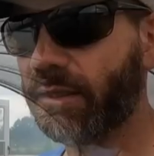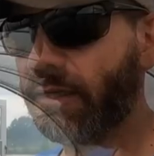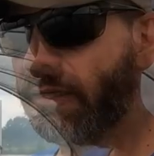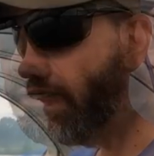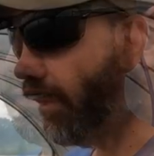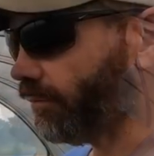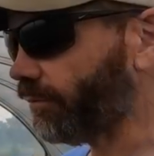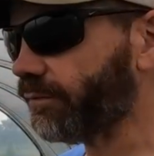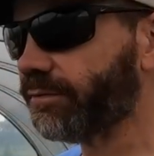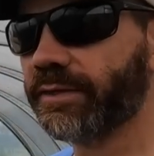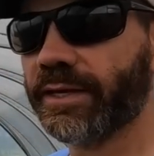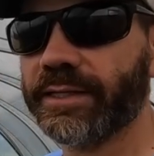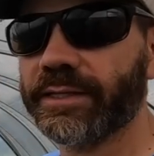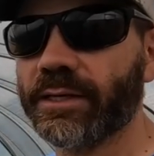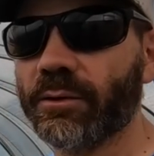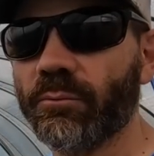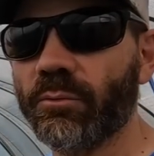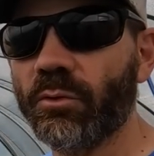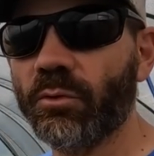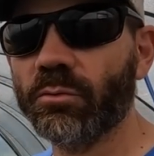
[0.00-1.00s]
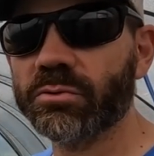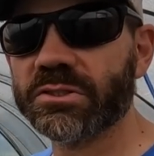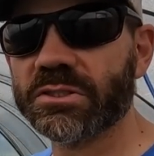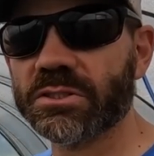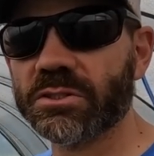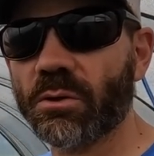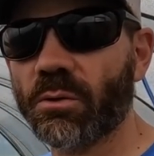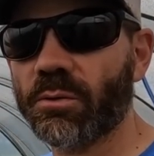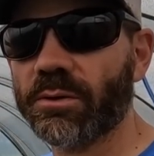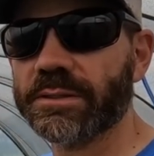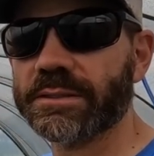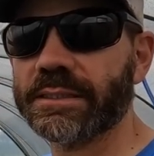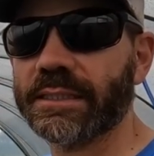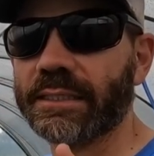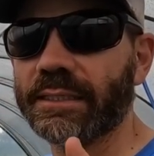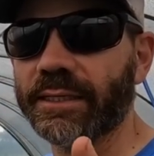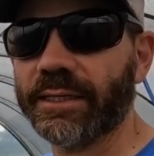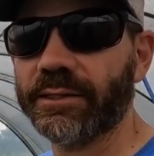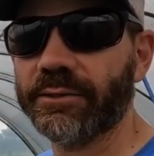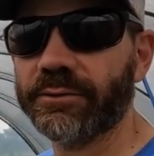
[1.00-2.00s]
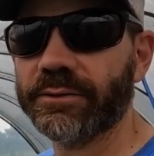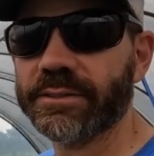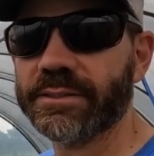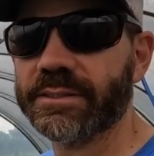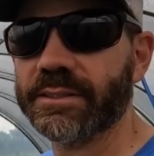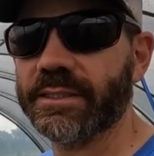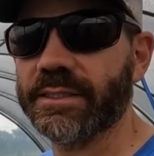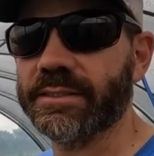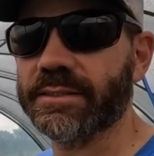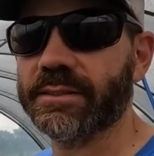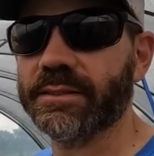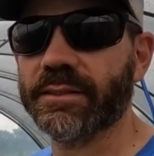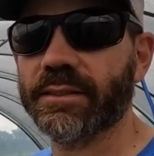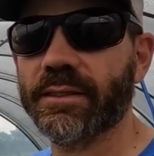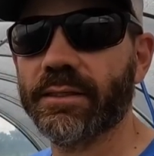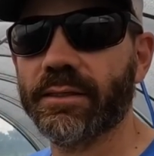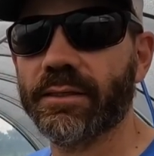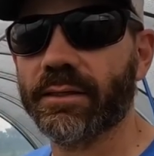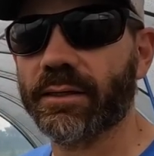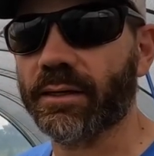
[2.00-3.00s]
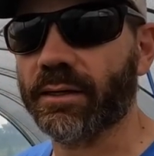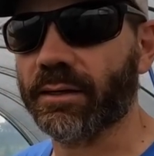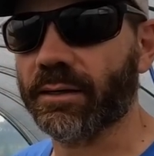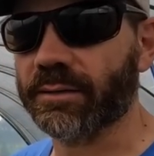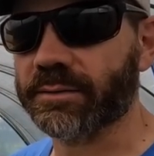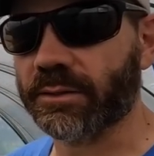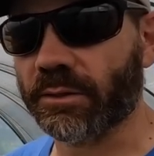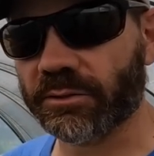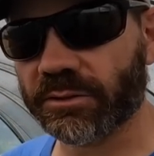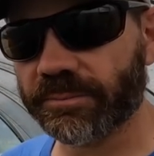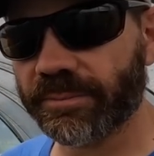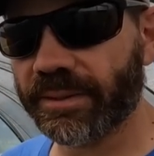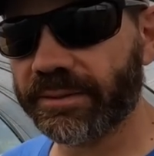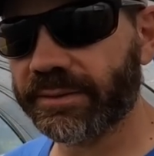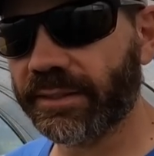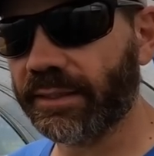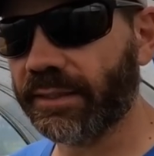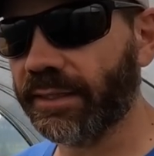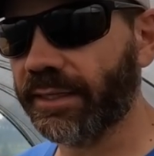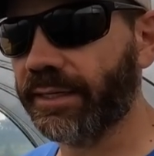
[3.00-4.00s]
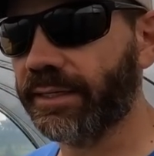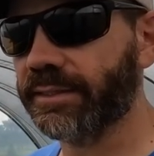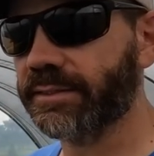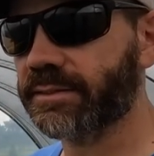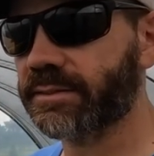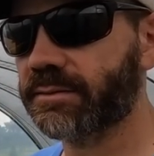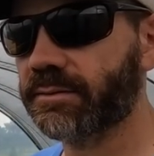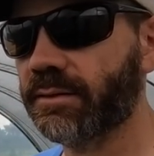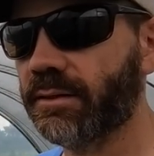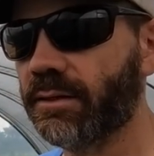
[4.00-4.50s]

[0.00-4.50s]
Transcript: Other thing that we'll start later in the season, uh, I talked about the lettuce,